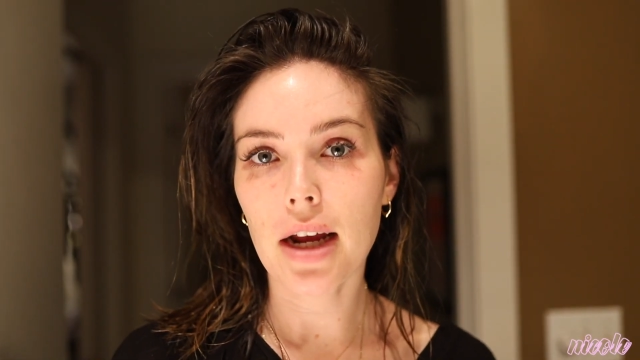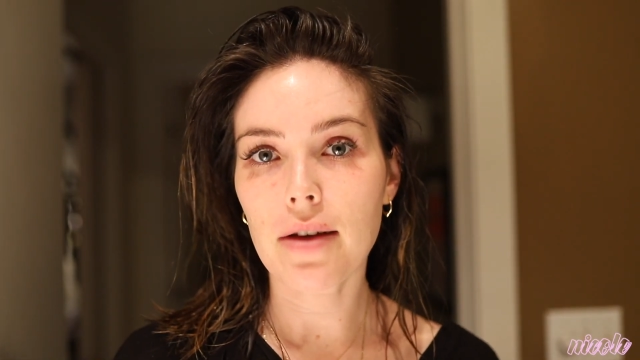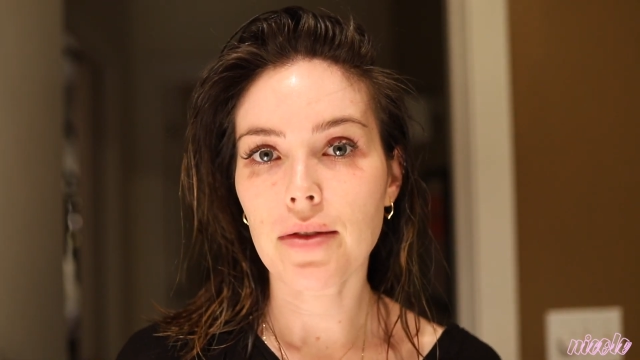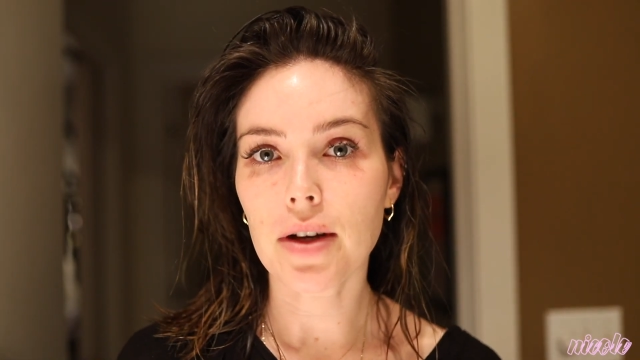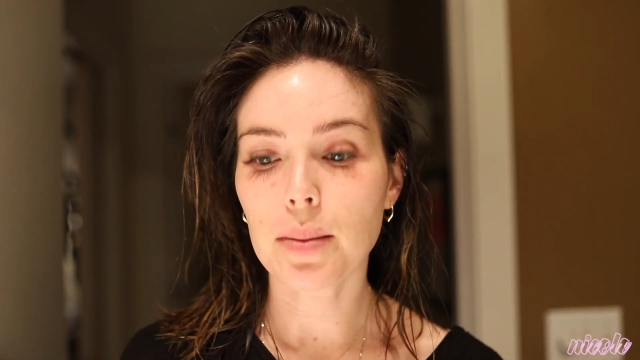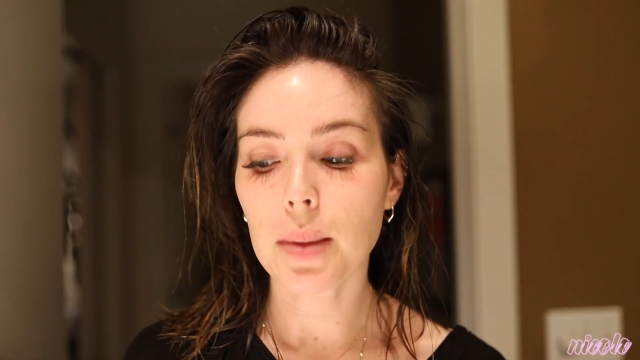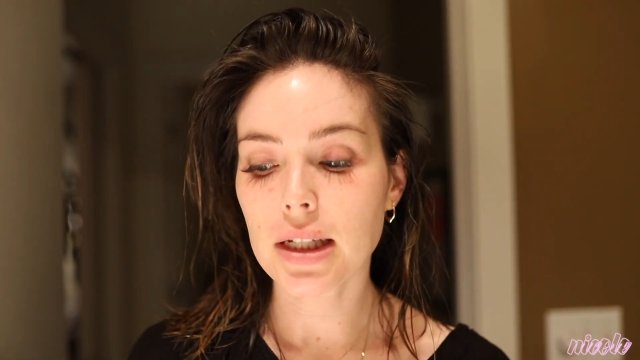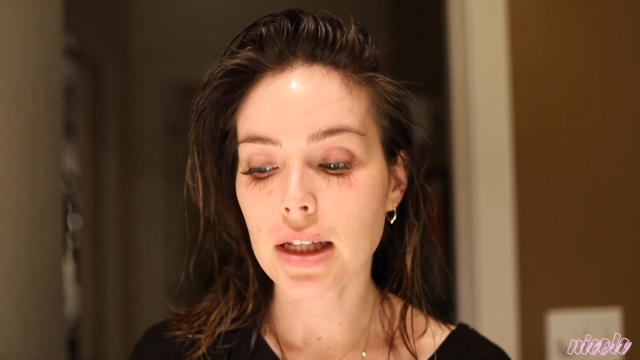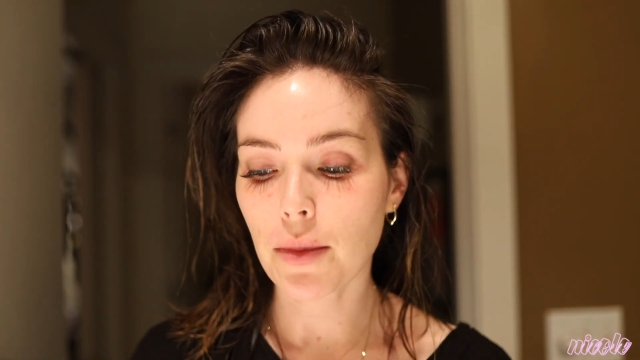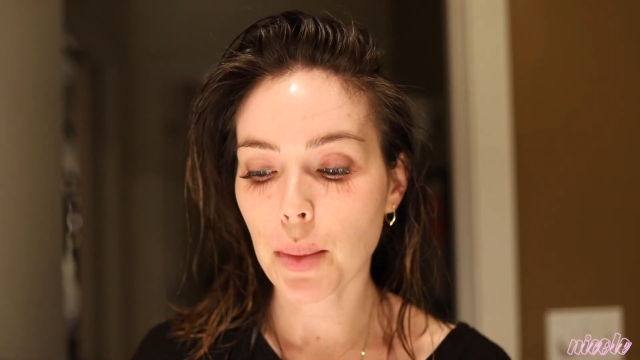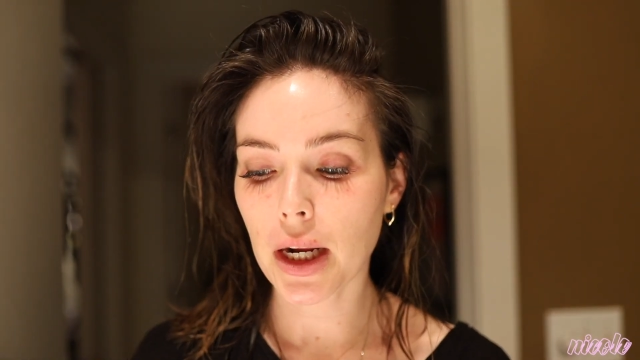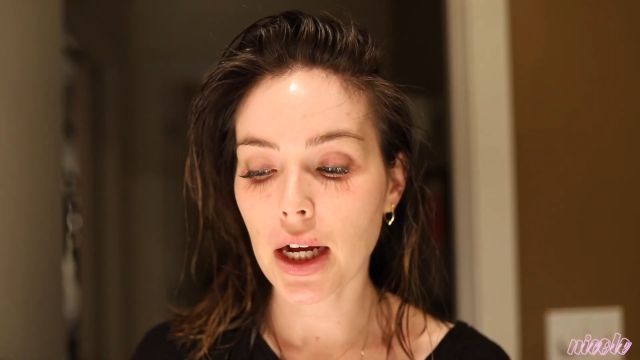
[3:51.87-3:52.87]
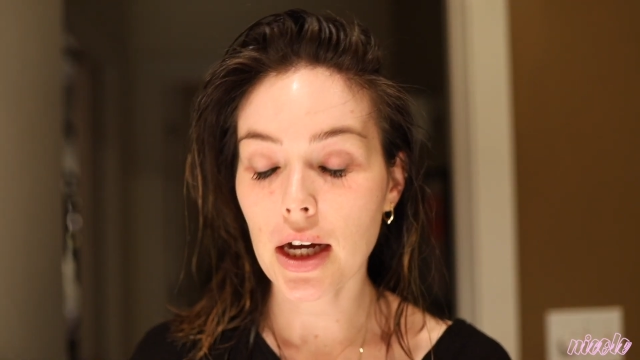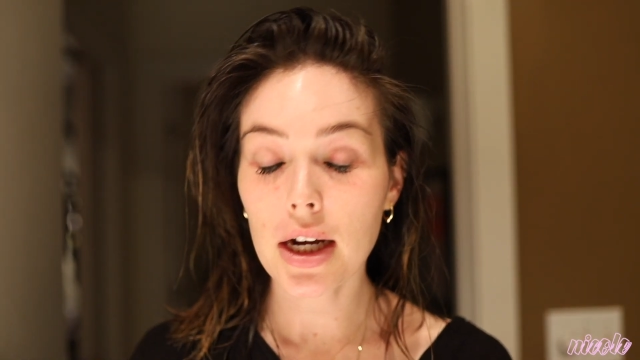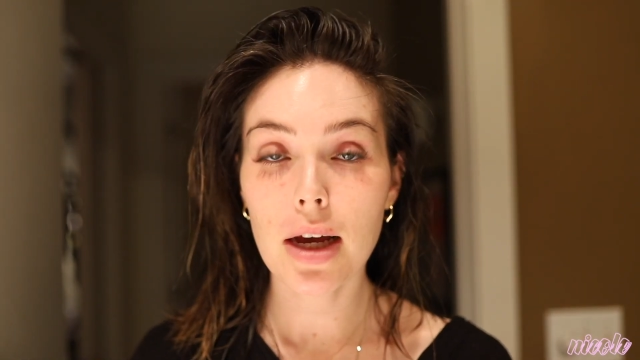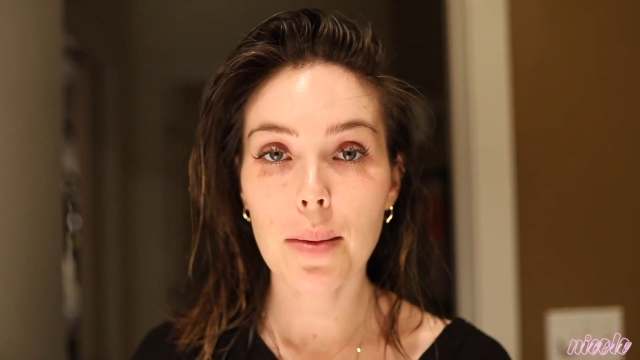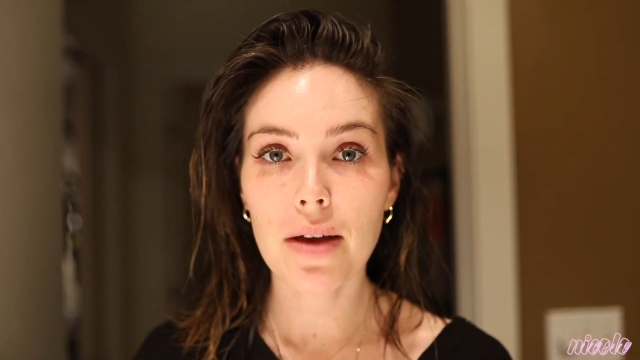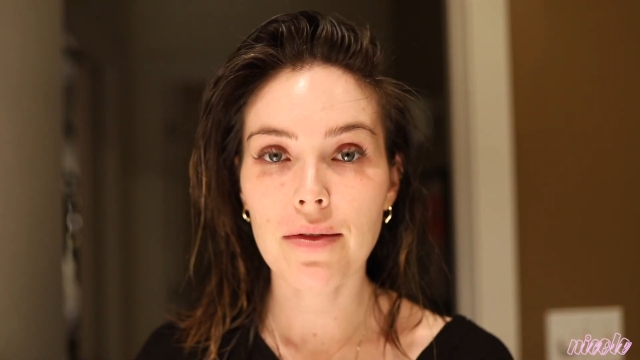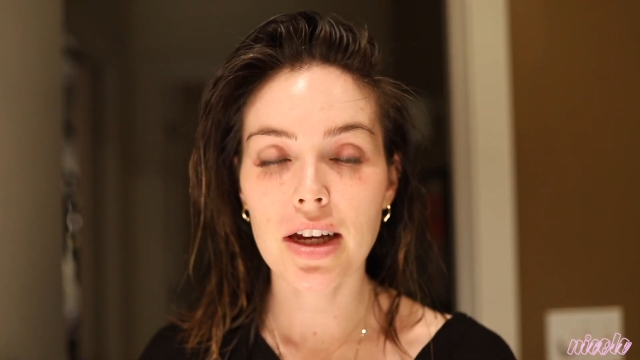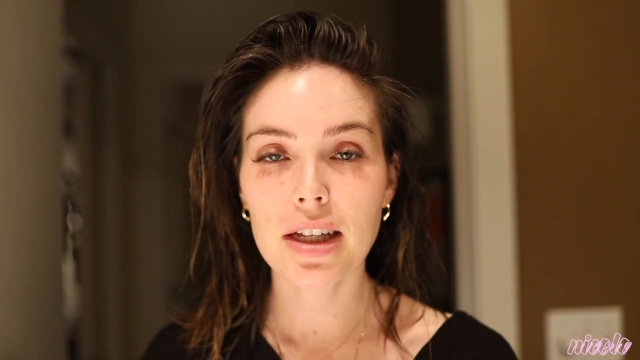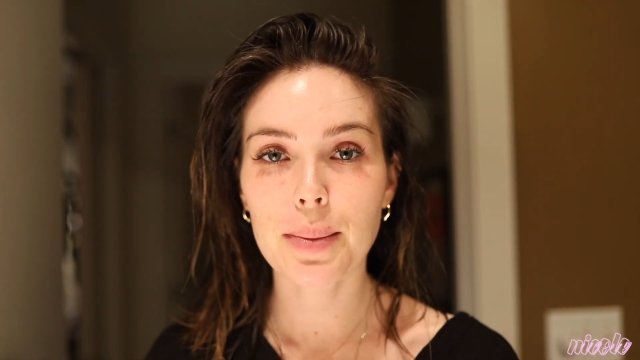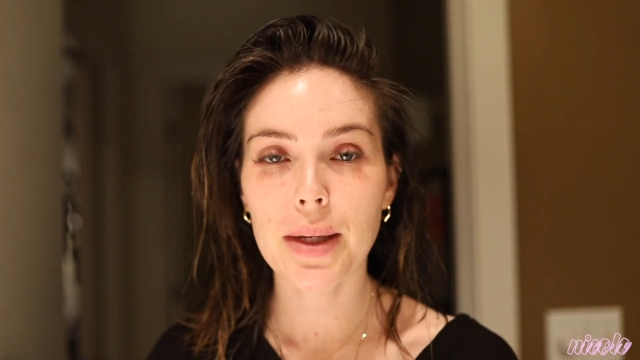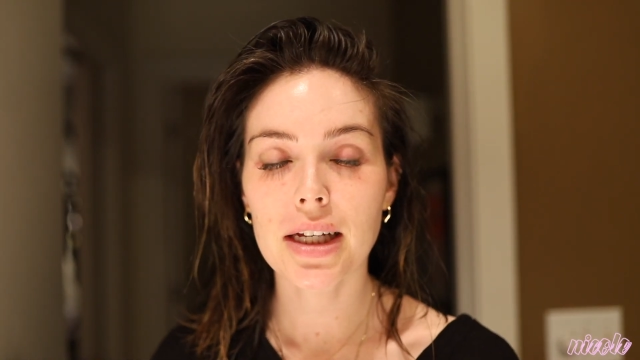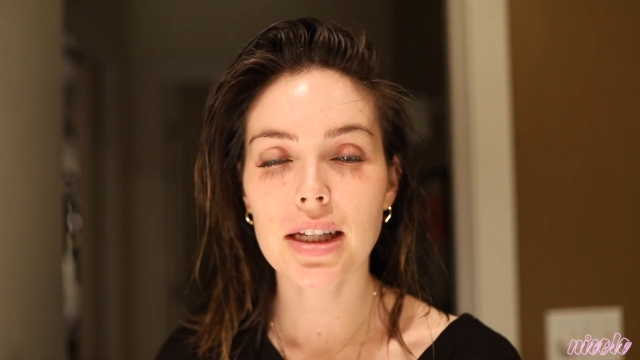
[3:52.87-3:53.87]
I filmed myself putting honey on my
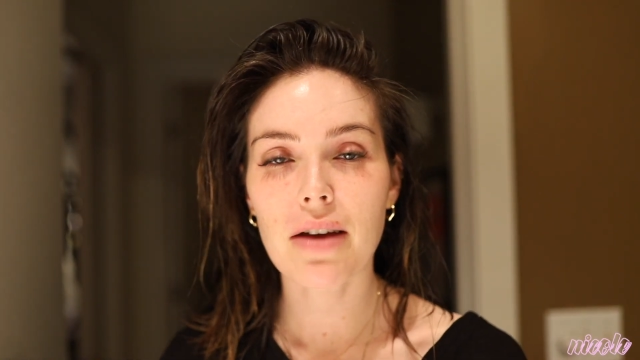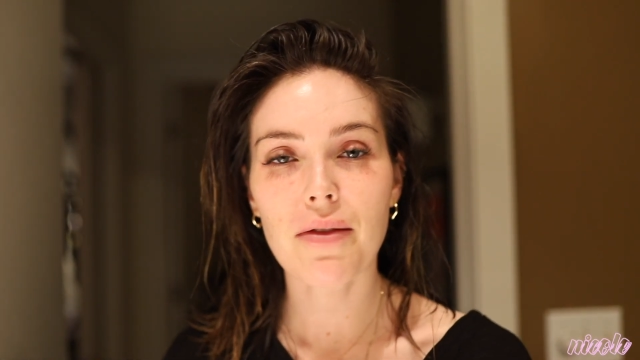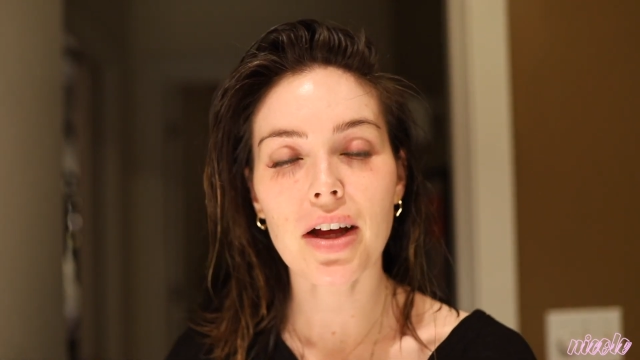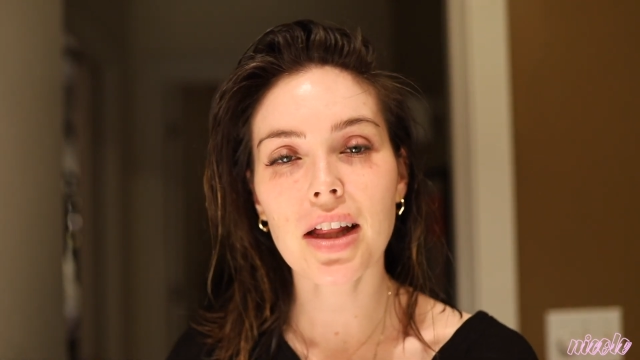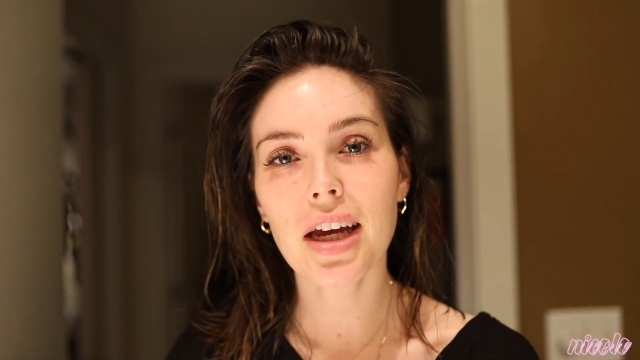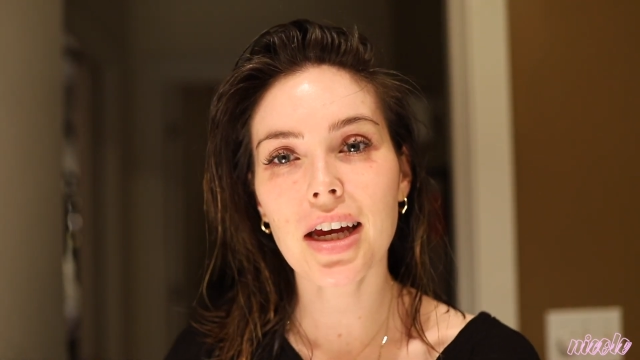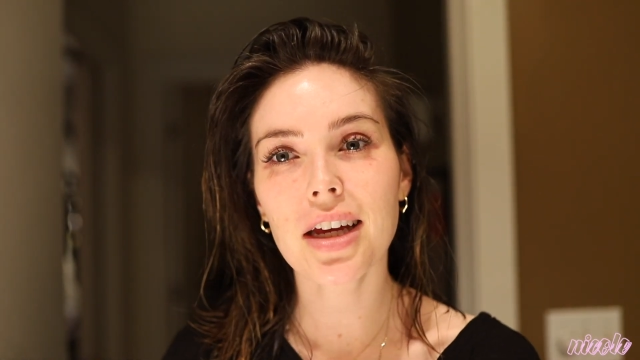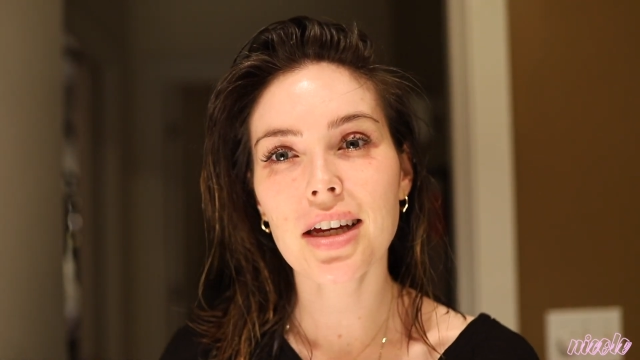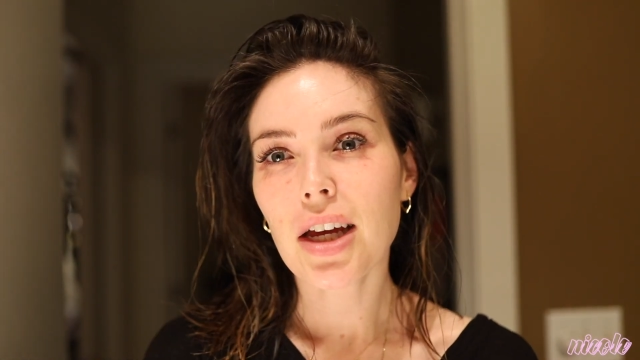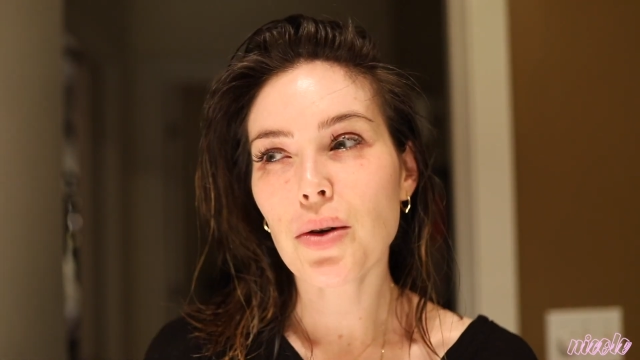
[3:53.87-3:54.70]
face because I felt like